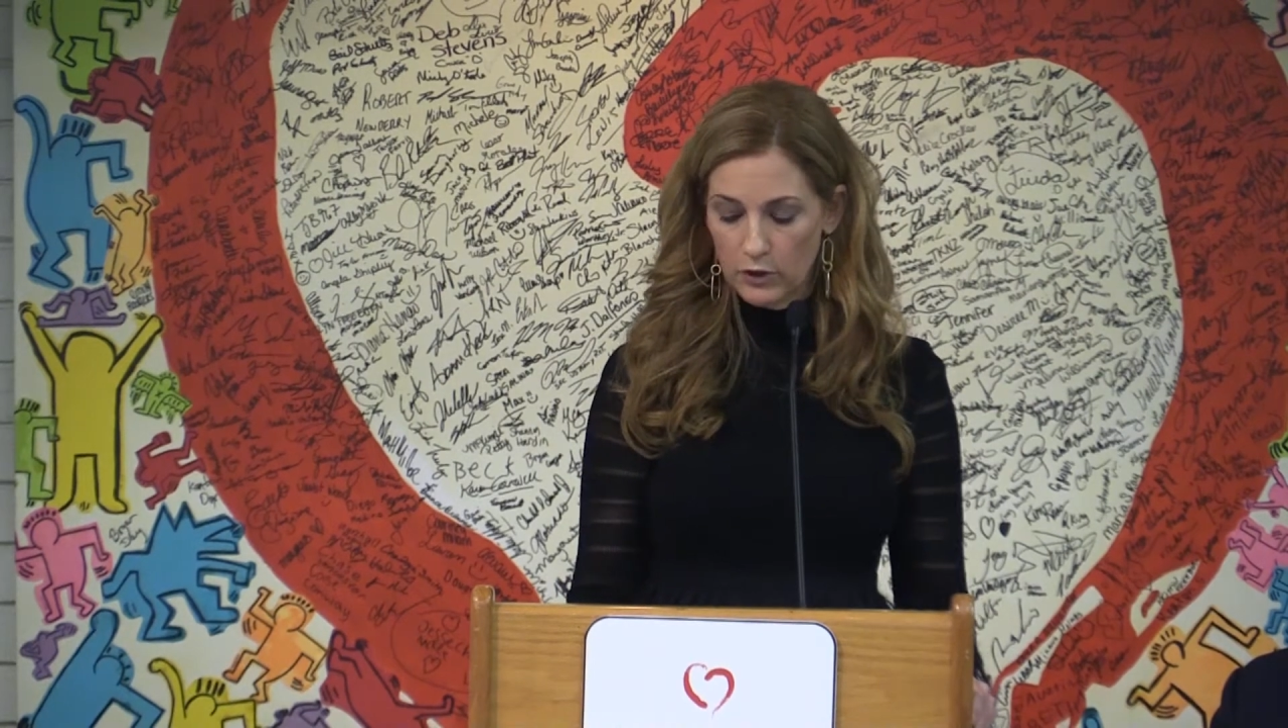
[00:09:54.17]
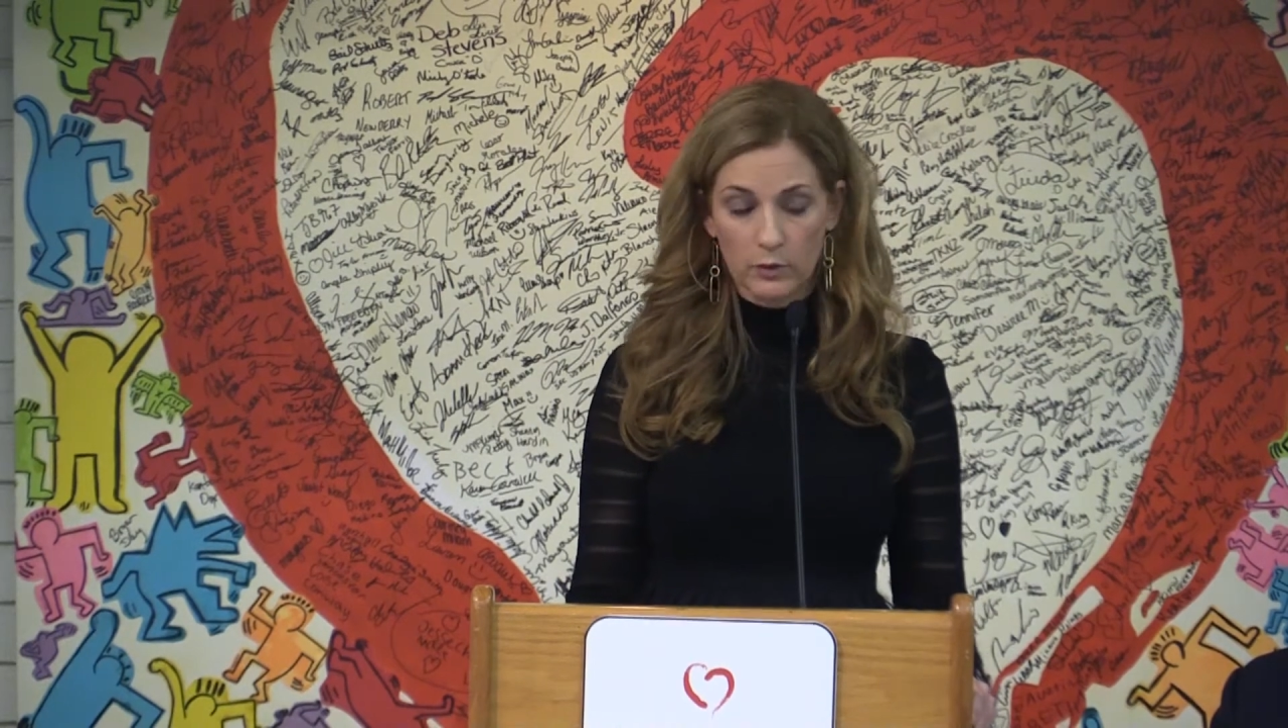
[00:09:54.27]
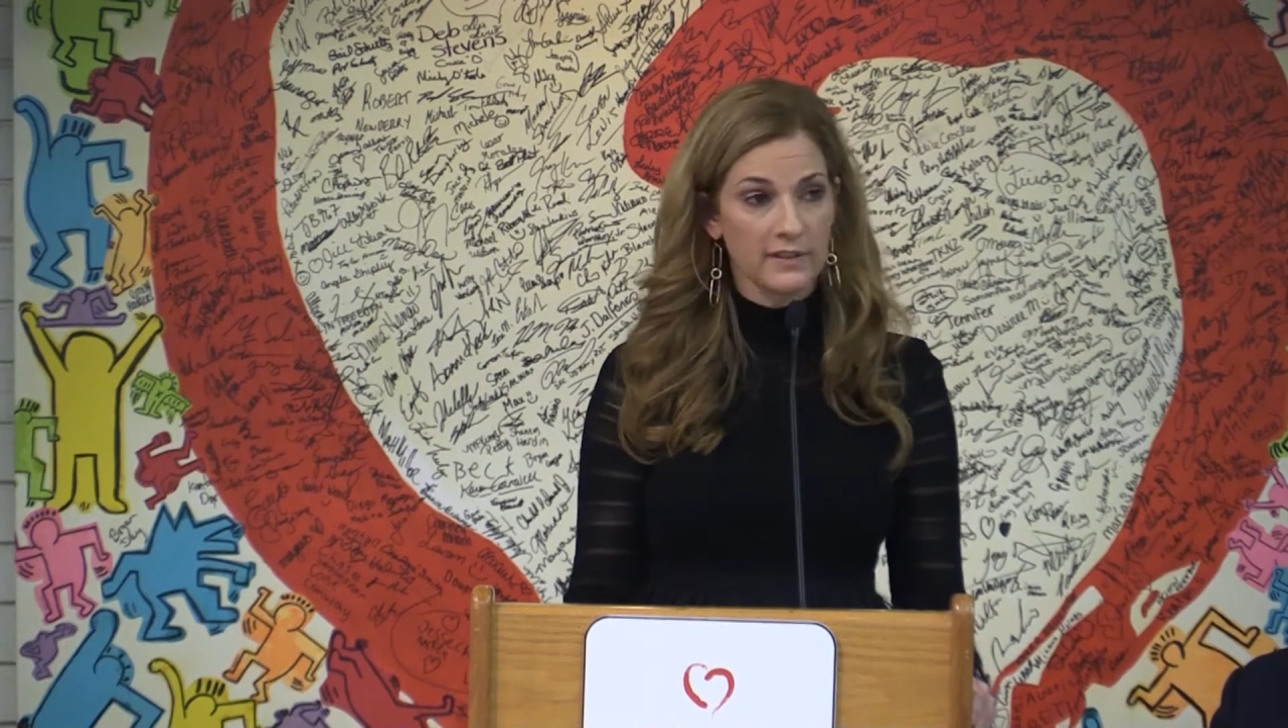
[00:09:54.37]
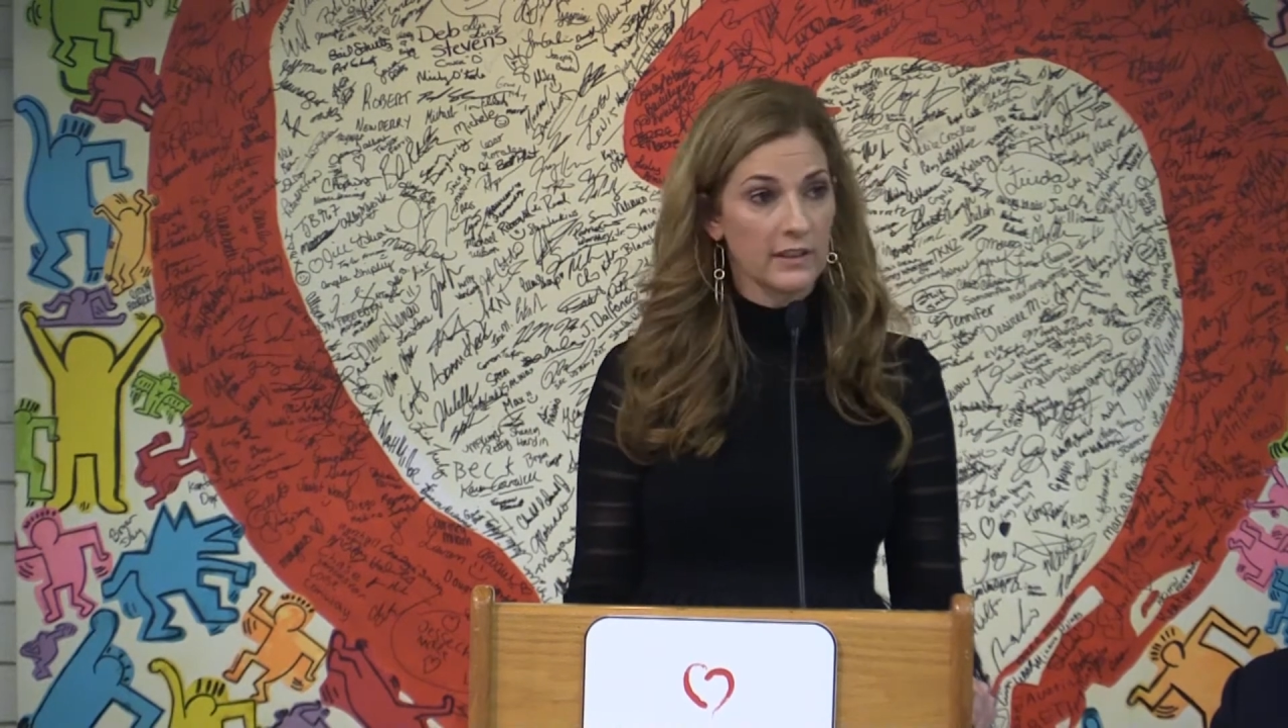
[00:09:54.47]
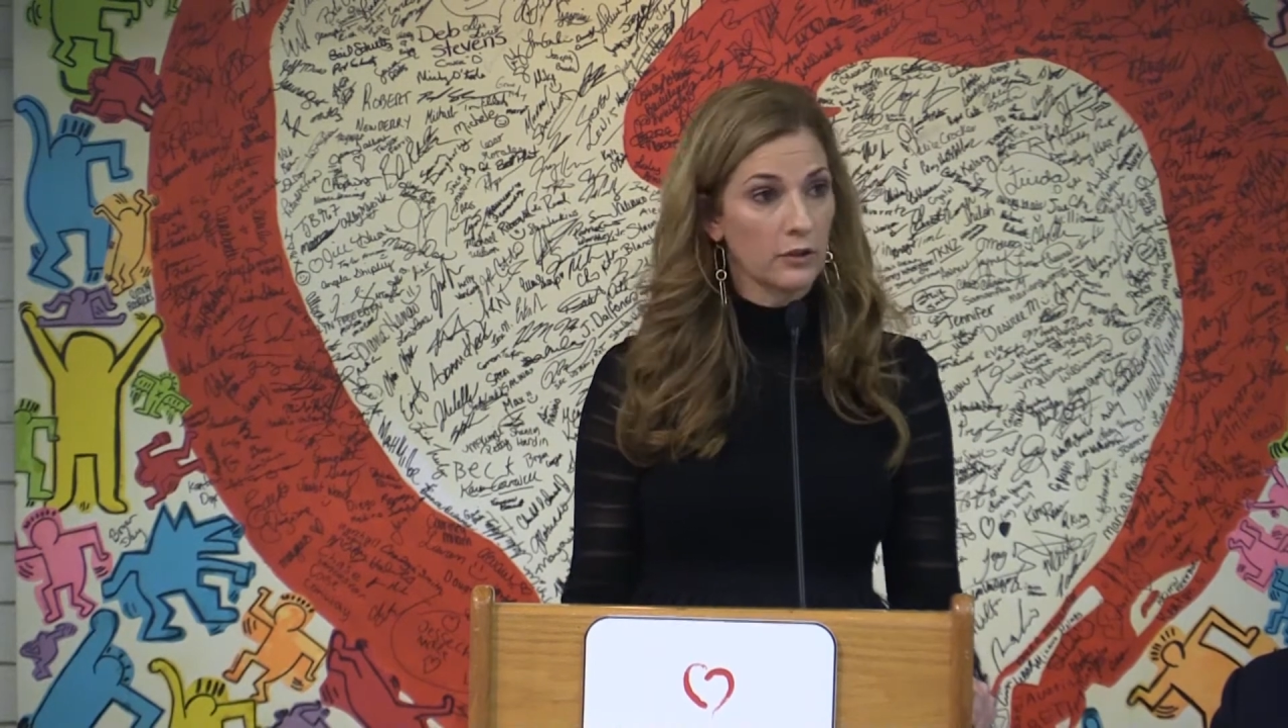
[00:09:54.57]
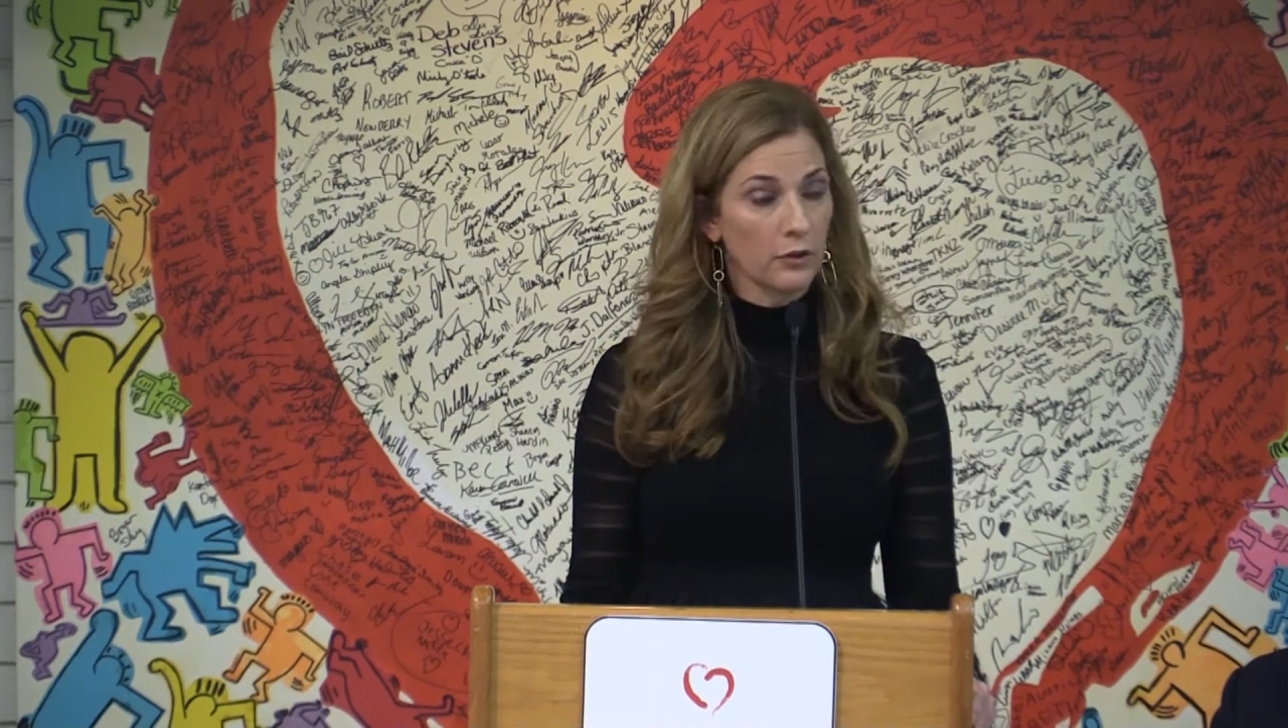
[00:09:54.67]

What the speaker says: who is